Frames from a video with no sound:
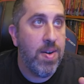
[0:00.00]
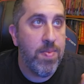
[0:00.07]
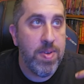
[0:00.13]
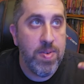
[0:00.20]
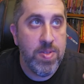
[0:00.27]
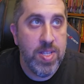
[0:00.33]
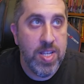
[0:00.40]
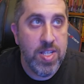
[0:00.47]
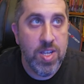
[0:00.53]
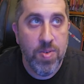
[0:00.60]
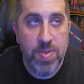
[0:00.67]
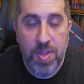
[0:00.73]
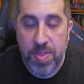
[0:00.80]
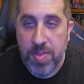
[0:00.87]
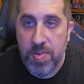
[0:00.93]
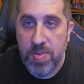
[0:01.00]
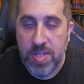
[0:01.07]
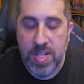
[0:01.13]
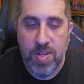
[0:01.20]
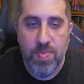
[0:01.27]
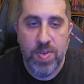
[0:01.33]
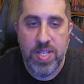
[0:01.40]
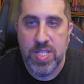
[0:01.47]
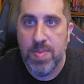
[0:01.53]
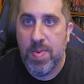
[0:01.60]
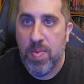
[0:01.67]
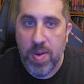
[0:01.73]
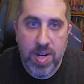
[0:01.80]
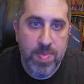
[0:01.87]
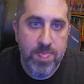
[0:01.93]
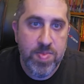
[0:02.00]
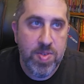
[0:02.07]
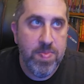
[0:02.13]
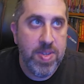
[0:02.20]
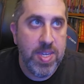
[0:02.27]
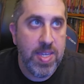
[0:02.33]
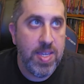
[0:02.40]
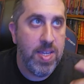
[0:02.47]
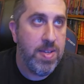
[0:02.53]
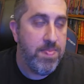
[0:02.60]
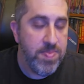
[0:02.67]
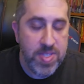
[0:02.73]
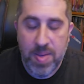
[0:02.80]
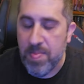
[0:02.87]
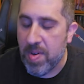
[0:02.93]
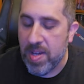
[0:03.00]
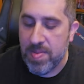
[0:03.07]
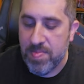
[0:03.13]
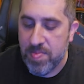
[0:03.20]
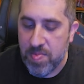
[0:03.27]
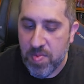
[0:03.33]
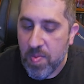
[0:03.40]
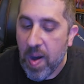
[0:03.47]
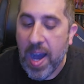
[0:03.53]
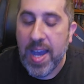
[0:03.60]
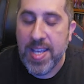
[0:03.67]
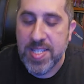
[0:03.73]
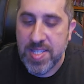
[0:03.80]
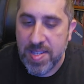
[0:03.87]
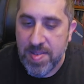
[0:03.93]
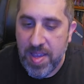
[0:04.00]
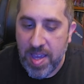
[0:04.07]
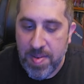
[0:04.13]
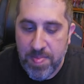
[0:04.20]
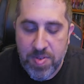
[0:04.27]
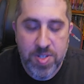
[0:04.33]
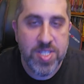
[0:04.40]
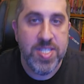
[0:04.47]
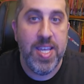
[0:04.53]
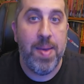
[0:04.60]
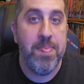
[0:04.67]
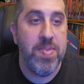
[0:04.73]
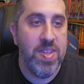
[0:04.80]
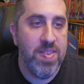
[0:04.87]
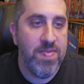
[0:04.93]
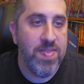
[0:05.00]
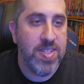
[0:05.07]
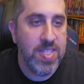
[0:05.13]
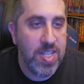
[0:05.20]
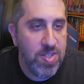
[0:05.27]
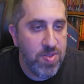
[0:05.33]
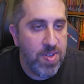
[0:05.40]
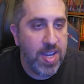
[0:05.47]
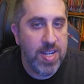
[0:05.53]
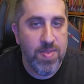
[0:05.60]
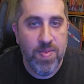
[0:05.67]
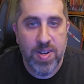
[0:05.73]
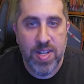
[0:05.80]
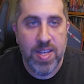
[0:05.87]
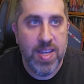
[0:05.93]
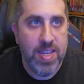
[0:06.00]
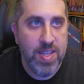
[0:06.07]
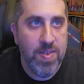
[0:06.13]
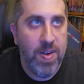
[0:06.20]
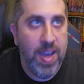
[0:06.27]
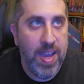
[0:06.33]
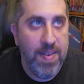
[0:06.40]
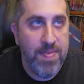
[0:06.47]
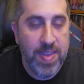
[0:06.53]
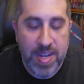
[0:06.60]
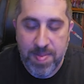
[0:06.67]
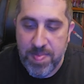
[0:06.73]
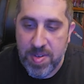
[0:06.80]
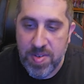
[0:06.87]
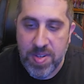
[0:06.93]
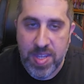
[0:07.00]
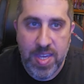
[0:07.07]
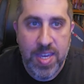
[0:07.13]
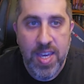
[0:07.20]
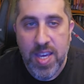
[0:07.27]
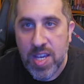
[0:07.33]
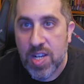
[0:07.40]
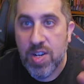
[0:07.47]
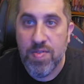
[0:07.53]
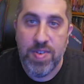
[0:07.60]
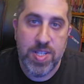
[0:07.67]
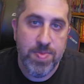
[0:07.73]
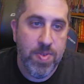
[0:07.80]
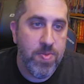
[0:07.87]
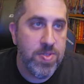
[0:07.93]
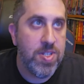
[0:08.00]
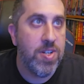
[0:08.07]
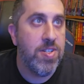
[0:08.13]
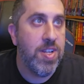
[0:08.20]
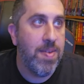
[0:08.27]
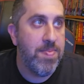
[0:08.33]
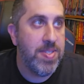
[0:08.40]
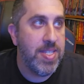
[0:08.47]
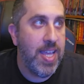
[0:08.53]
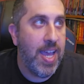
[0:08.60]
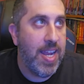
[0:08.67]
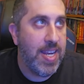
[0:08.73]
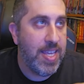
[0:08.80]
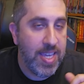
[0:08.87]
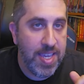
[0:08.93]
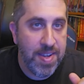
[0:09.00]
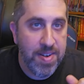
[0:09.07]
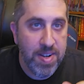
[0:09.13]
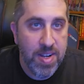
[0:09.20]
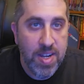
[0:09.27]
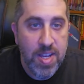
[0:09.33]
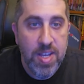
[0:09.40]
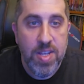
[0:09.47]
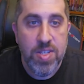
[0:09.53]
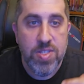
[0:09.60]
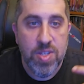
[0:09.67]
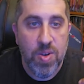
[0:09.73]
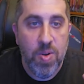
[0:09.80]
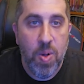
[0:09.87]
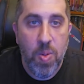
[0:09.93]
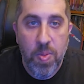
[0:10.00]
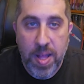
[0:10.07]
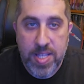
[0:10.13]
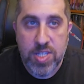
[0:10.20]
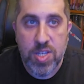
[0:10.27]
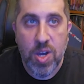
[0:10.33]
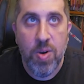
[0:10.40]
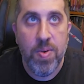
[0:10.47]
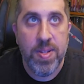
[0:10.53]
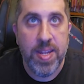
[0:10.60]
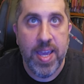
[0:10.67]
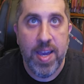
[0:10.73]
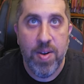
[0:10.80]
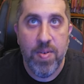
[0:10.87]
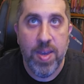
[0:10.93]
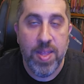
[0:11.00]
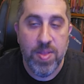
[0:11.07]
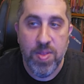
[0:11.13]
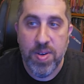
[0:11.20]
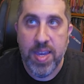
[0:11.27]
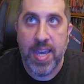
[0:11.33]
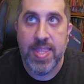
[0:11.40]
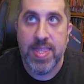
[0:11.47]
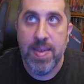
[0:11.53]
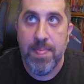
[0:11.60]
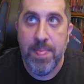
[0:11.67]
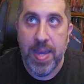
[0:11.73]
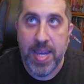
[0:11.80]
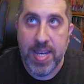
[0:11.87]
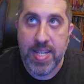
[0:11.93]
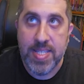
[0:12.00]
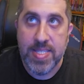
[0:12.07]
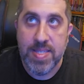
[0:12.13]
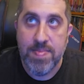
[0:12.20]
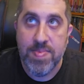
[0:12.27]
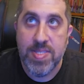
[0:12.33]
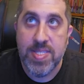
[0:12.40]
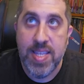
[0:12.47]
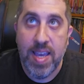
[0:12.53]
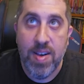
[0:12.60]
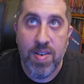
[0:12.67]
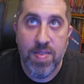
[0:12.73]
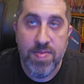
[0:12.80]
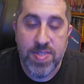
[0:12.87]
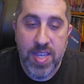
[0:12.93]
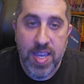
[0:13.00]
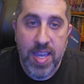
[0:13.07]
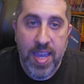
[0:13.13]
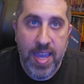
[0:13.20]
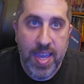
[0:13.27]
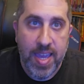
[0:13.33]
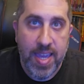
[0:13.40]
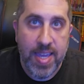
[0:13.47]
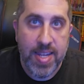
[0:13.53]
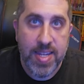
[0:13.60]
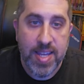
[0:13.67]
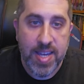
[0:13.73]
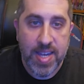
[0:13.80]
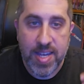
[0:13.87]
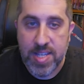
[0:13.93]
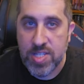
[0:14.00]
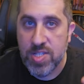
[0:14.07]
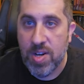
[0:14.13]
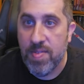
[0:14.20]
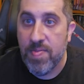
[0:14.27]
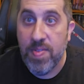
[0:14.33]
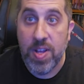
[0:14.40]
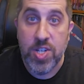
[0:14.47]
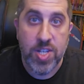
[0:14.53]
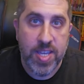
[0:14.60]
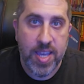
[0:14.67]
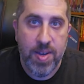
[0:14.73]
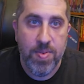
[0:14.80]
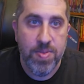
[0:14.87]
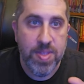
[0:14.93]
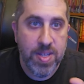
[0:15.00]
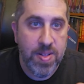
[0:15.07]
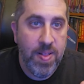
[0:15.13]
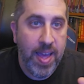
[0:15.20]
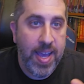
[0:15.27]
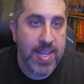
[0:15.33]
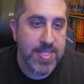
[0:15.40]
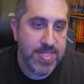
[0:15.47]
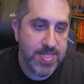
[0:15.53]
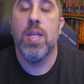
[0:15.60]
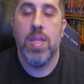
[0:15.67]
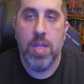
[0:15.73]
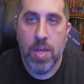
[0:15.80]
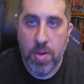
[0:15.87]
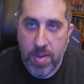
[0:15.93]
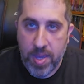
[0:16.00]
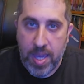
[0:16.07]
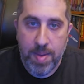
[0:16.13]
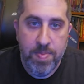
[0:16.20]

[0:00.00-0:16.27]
We did go with a 13 on wisdom. I want him to be somewhat wise and perceptive because I do kind of want to, have that ability. Charisma was our dumb stat here. So let's go now and look at the mechanists themselves and start fleshing out the class. Okay,